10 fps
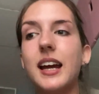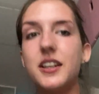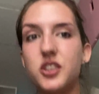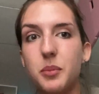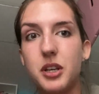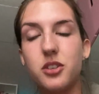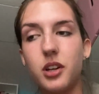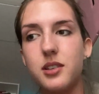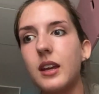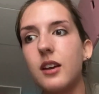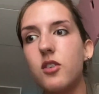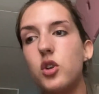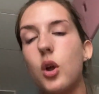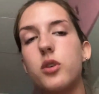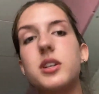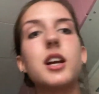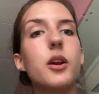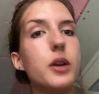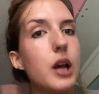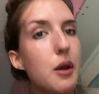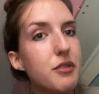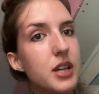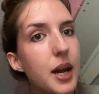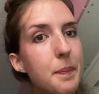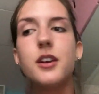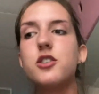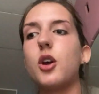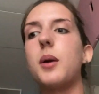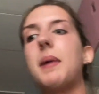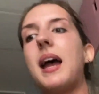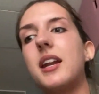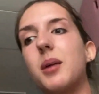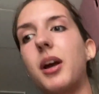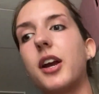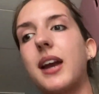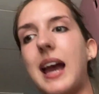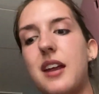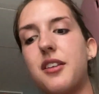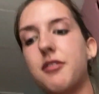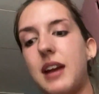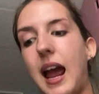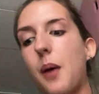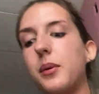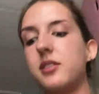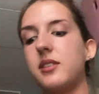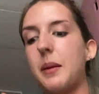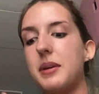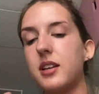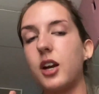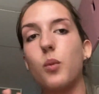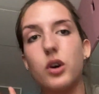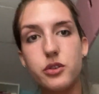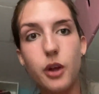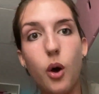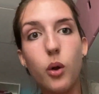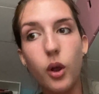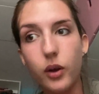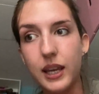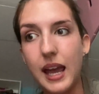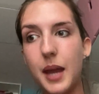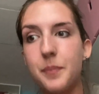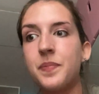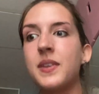intermissions not including overtime so in my head i'm like okay three hours that means i can watch the whole hockey game